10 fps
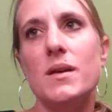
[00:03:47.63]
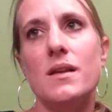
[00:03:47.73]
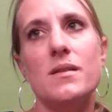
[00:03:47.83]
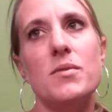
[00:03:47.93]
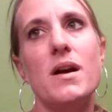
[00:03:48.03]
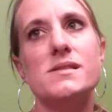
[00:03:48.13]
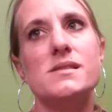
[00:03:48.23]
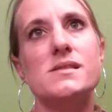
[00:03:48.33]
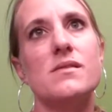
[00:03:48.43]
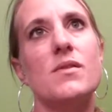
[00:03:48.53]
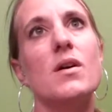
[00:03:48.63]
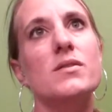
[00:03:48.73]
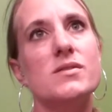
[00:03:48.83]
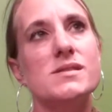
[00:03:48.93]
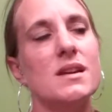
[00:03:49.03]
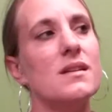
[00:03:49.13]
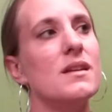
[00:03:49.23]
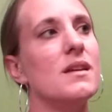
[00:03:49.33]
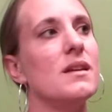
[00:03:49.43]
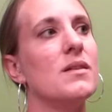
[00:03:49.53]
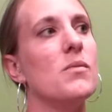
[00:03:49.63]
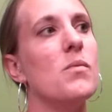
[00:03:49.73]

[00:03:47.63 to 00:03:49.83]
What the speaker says: in the process of understanding